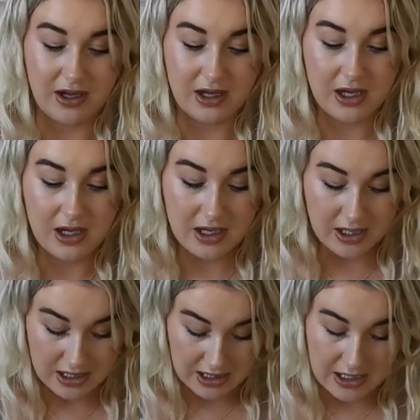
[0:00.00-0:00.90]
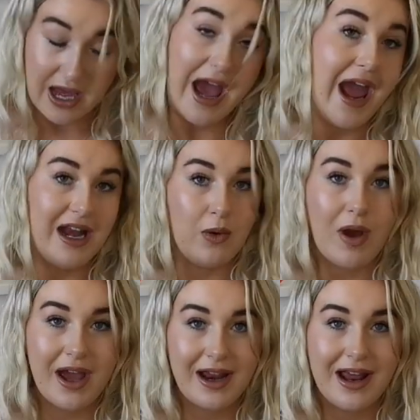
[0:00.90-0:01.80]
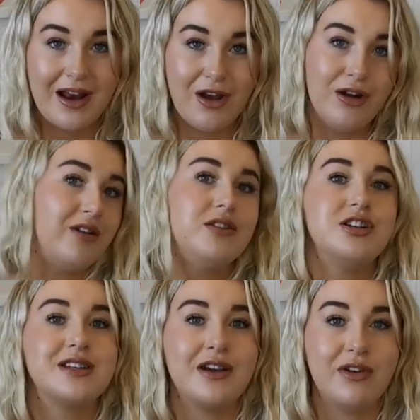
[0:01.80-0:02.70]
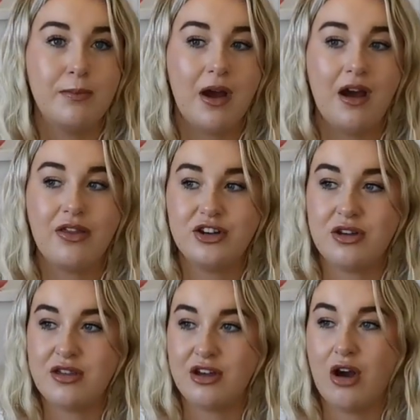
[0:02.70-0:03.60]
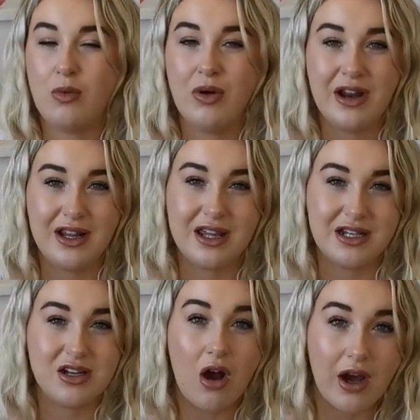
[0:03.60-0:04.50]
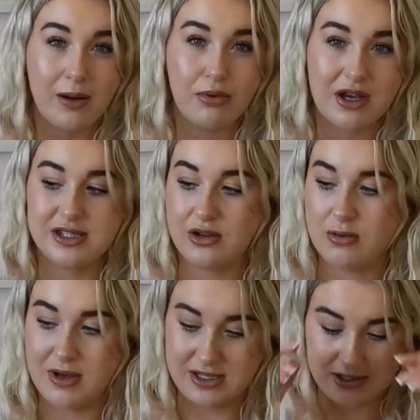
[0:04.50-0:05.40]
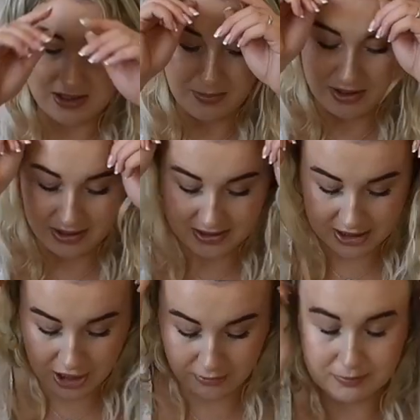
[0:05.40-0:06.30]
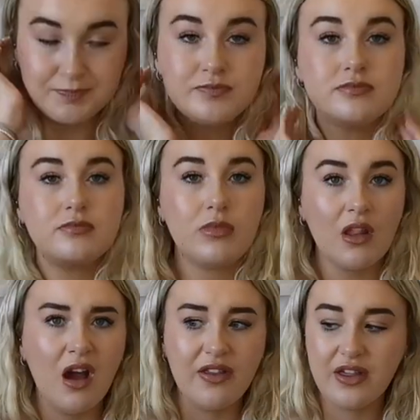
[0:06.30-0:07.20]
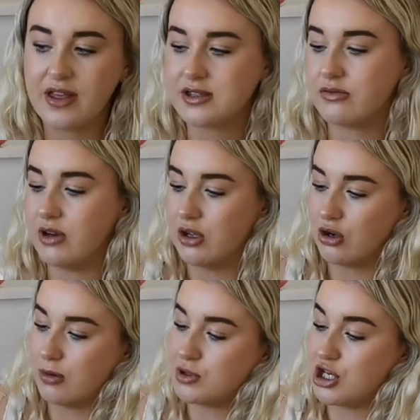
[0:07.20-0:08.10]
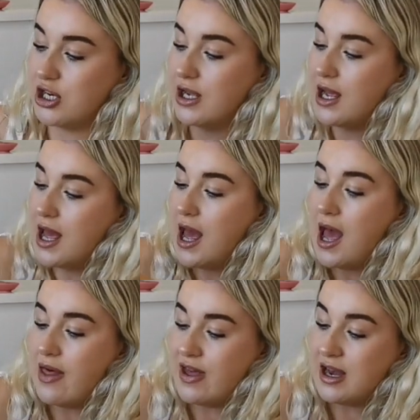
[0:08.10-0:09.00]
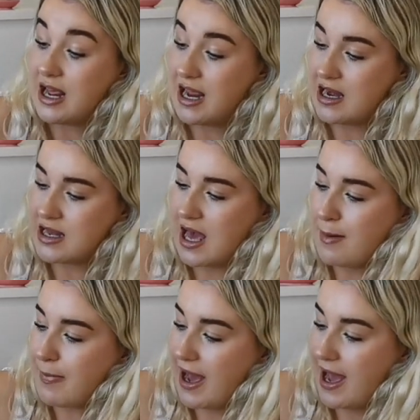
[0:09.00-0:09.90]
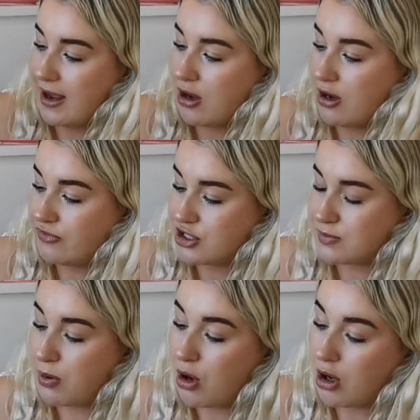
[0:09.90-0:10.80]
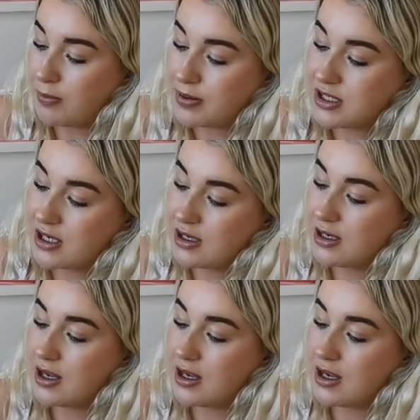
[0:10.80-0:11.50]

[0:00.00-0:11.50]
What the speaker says: like anyway, let alone after just giving birth. I don't think I want anything tight pressing on my stomach, so I think that's a really good option. And then in that bag I've just popped